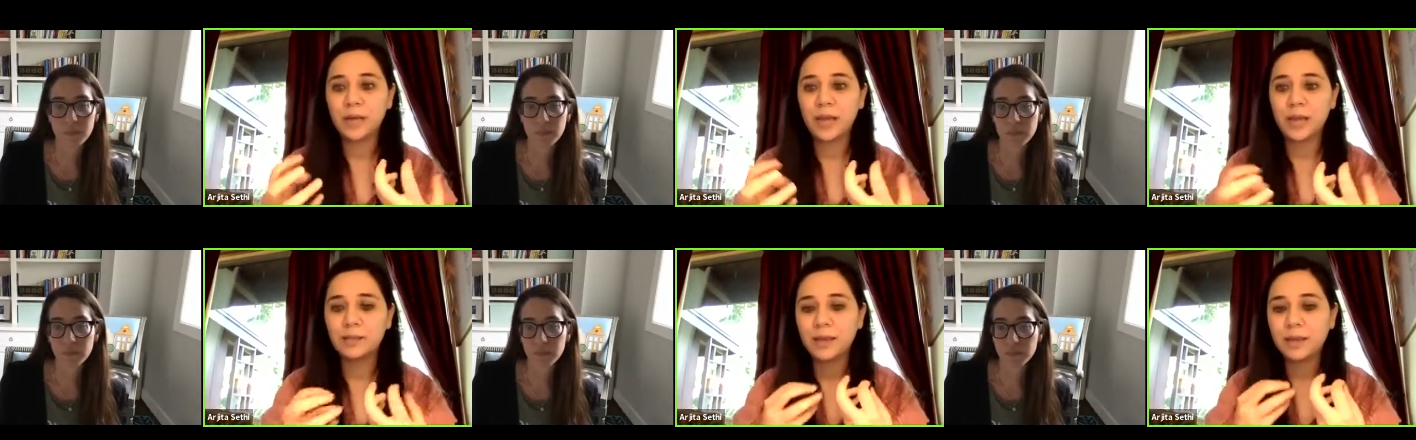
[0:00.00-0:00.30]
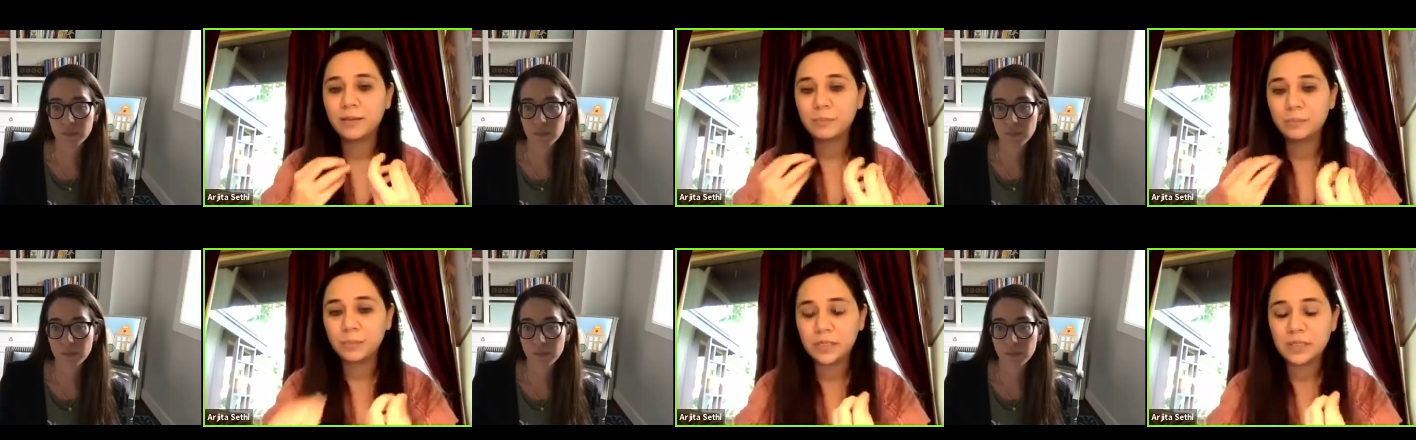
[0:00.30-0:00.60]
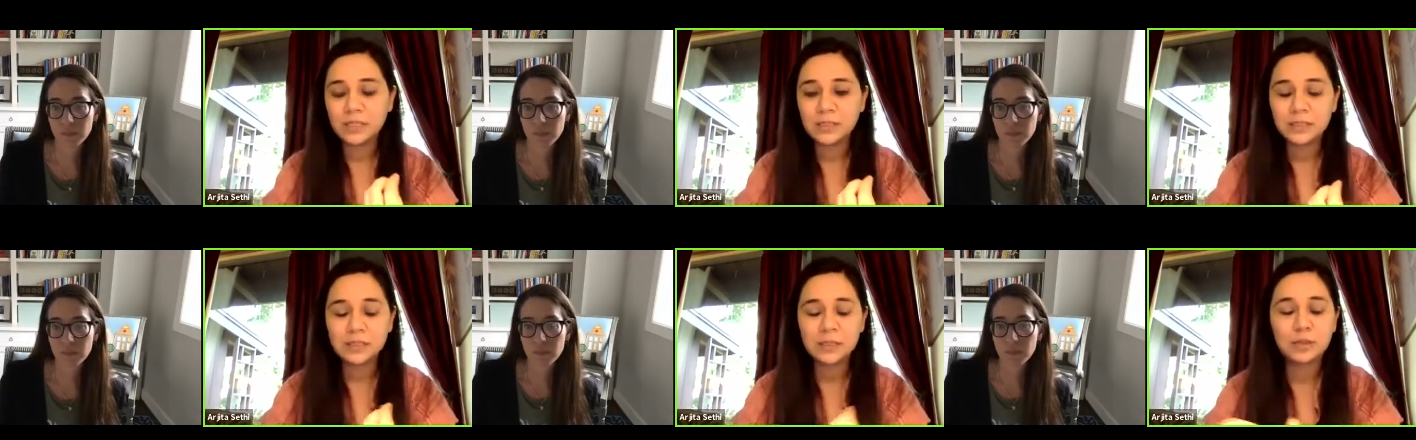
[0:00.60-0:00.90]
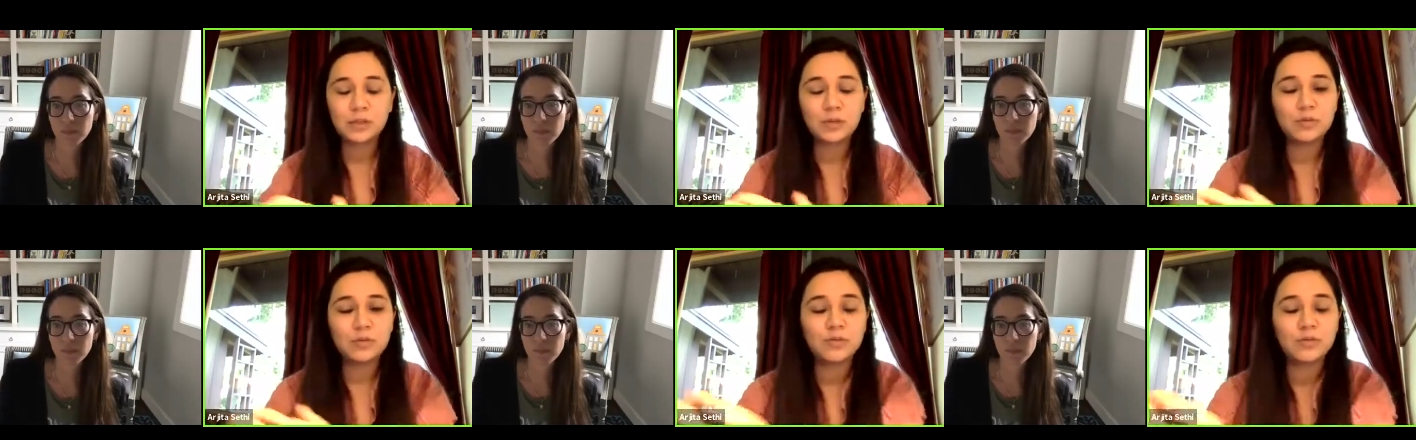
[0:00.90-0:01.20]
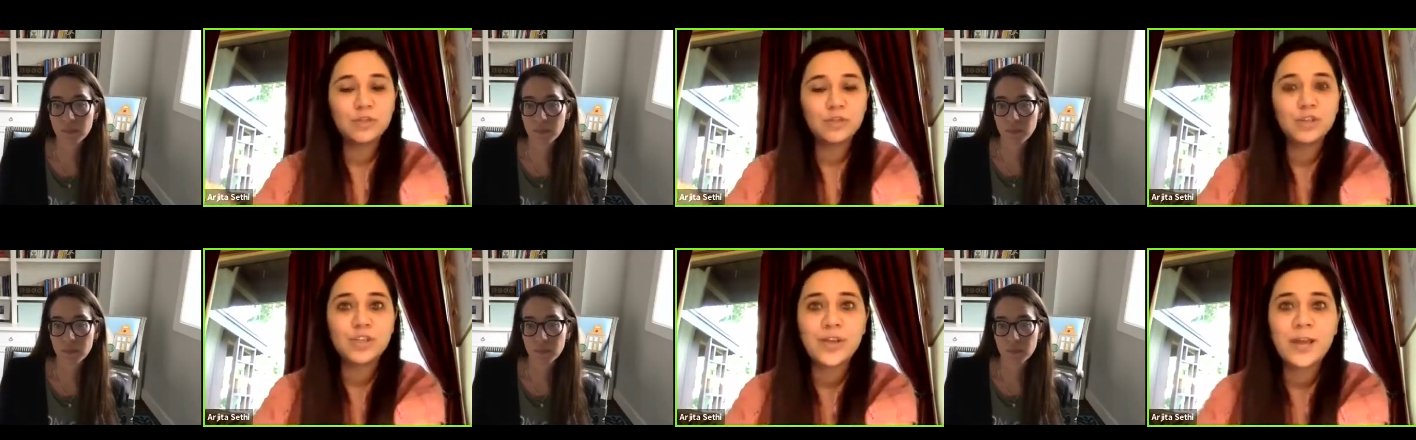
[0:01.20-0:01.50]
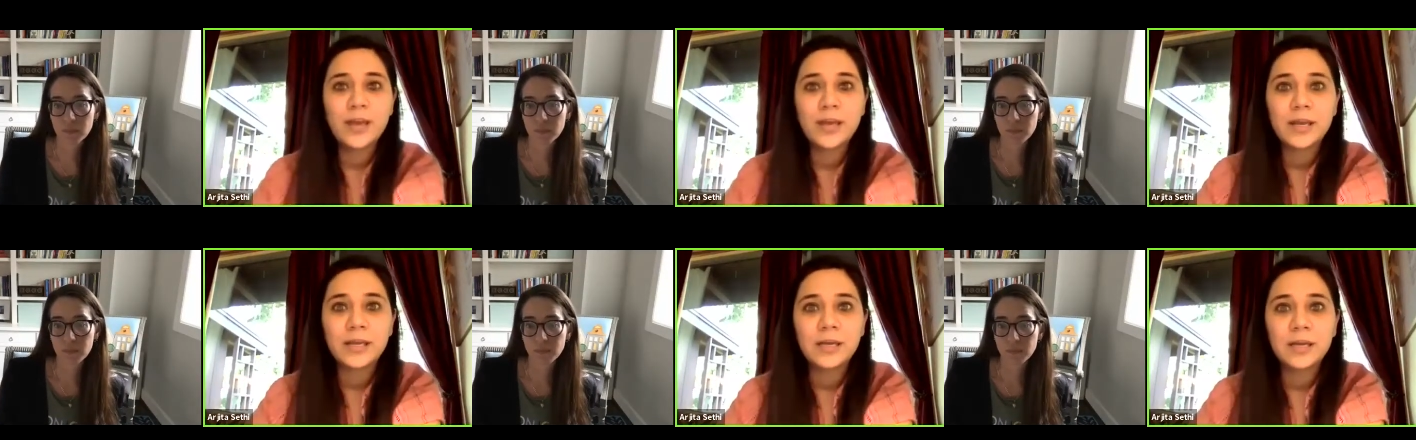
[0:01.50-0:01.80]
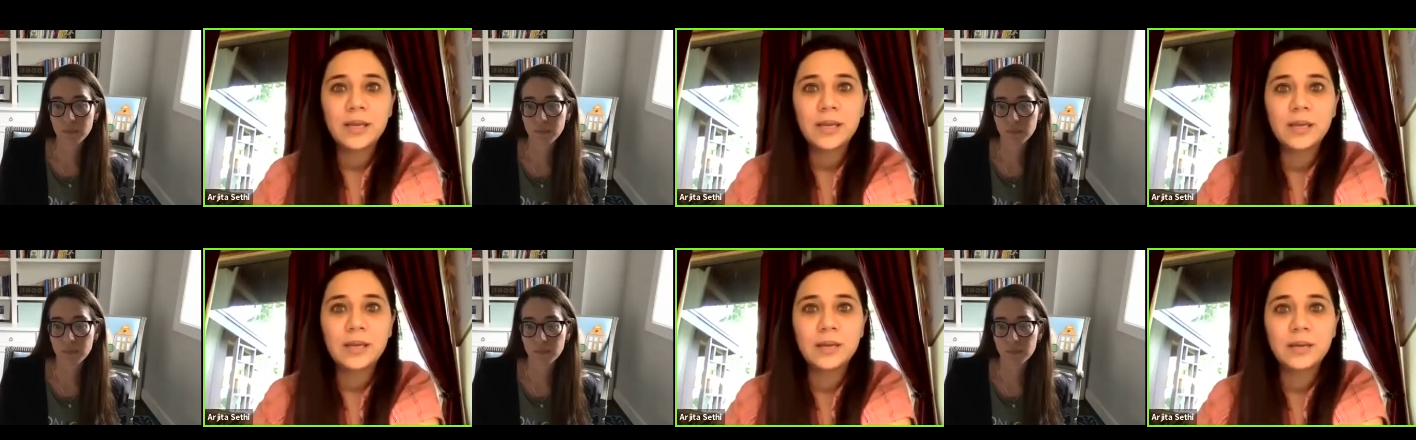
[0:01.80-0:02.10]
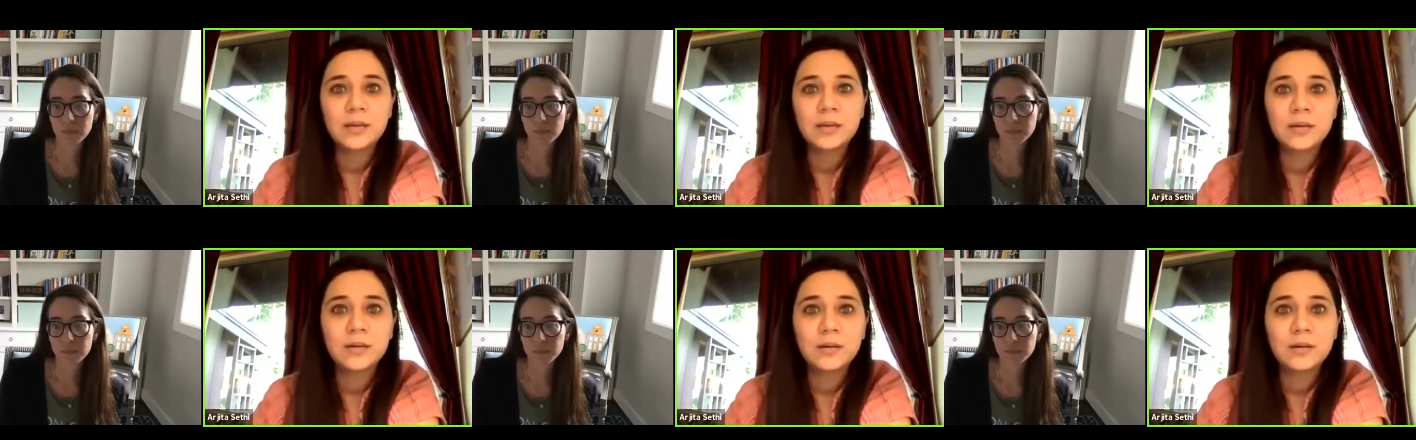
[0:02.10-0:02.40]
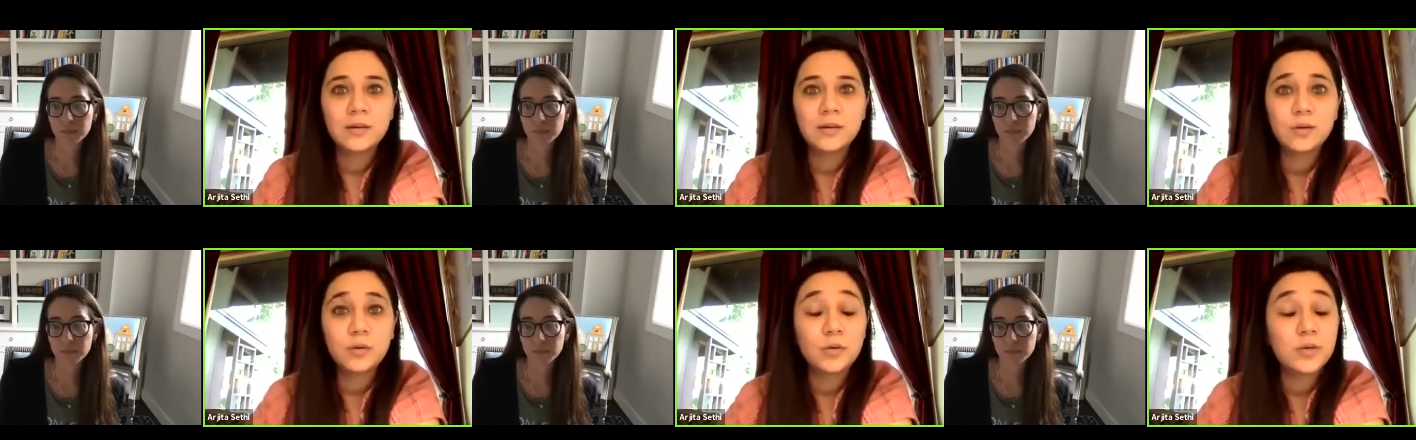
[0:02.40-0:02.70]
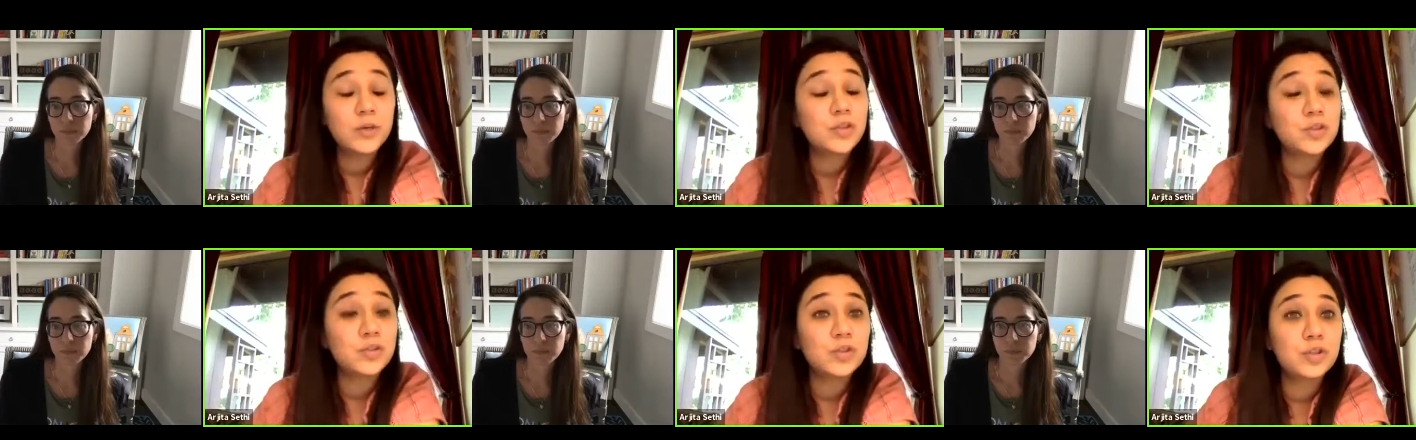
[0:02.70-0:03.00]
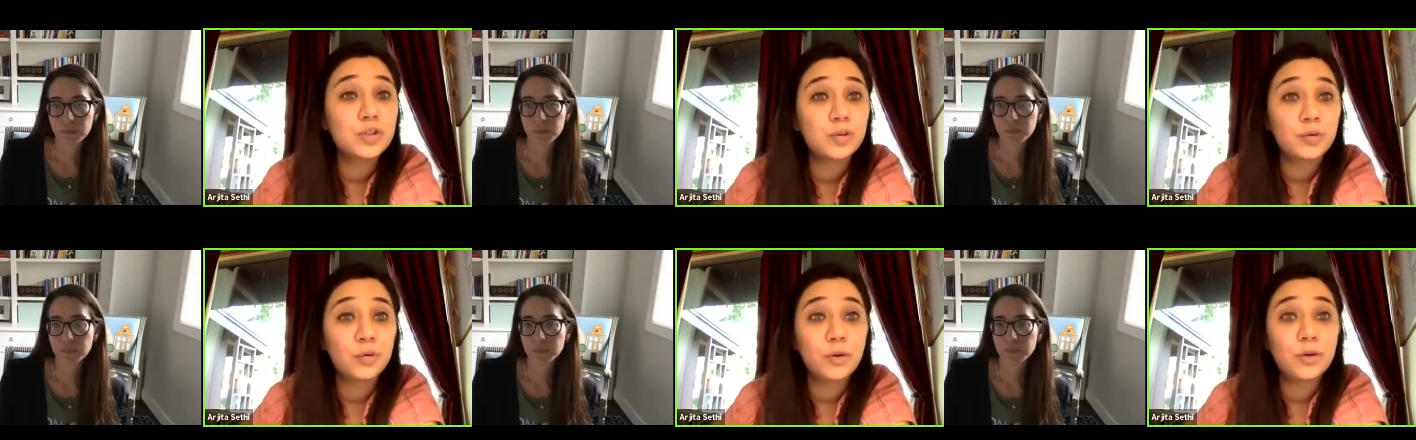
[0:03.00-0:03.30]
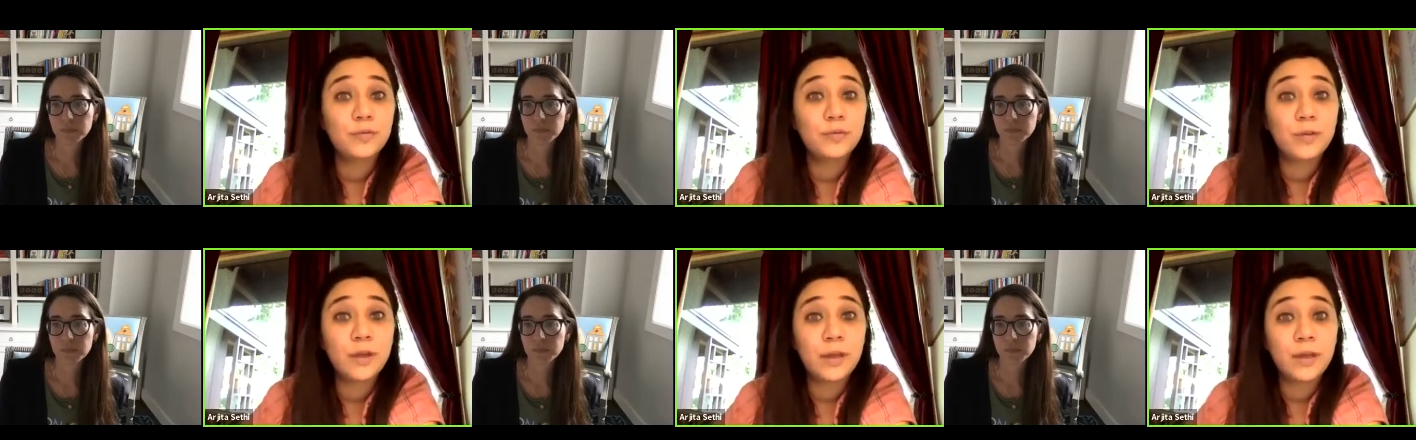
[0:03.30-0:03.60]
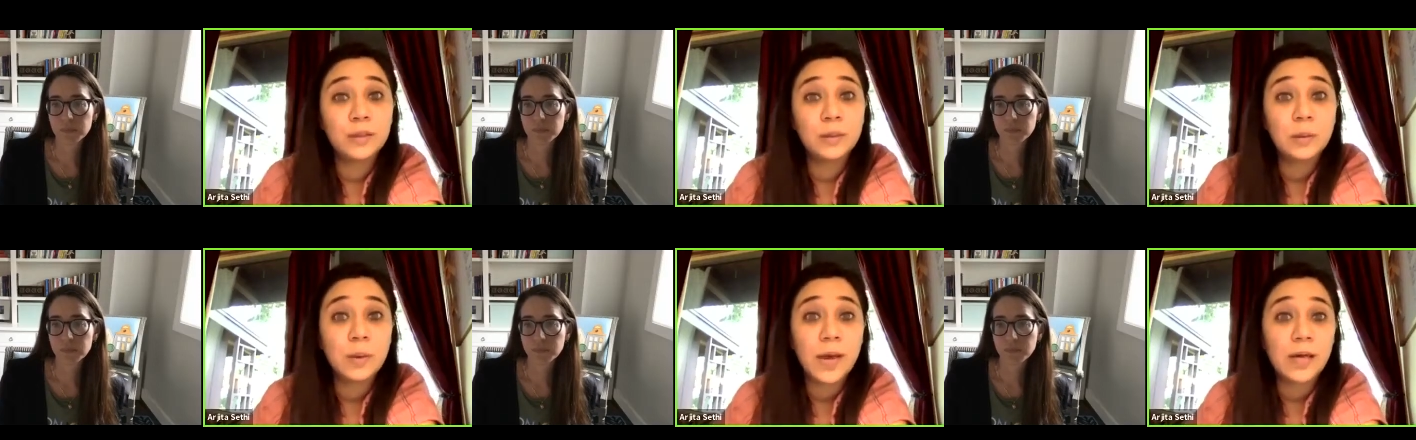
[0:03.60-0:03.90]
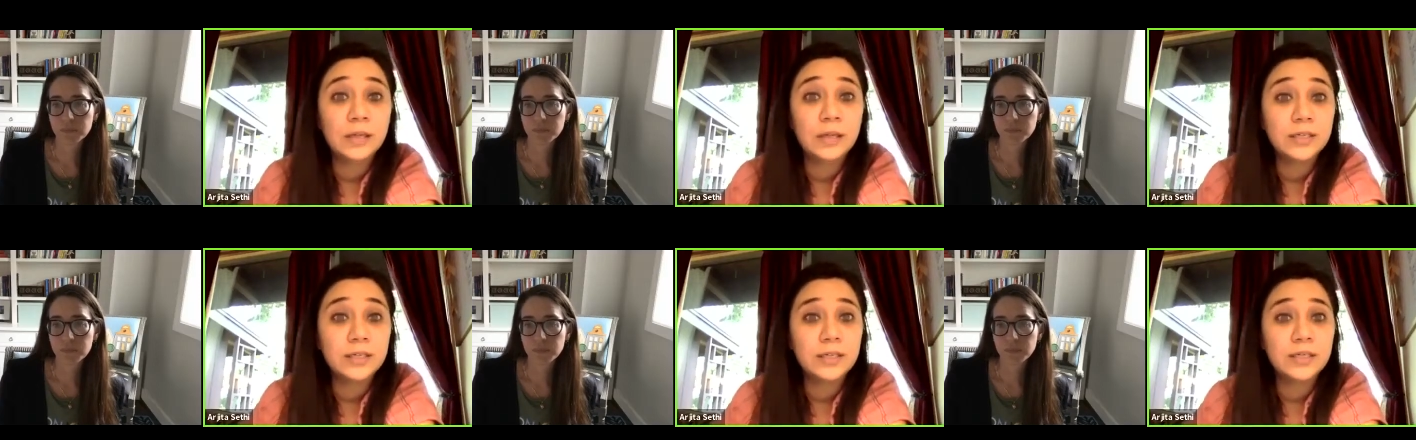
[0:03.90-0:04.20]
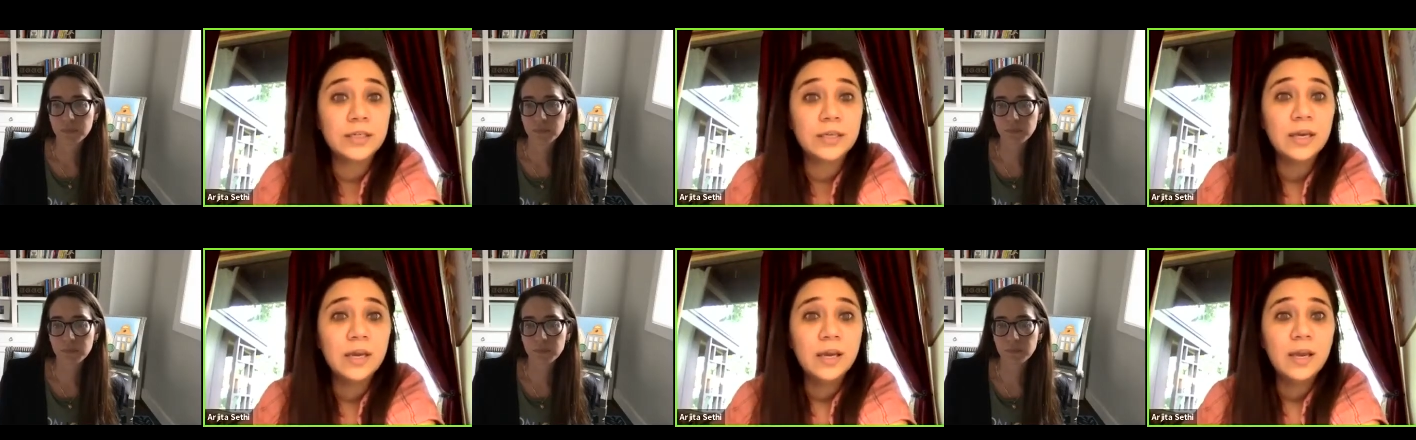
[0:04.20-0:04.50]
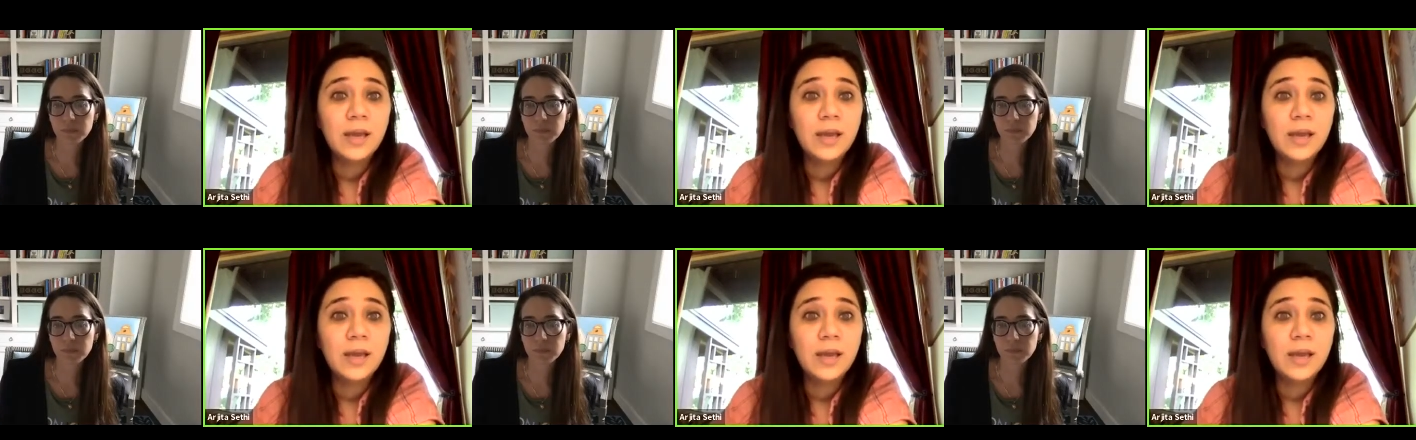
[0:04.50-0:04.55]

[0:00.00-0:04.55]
Speaker 1: and that piece that you shared in the origin story of Hello Alice.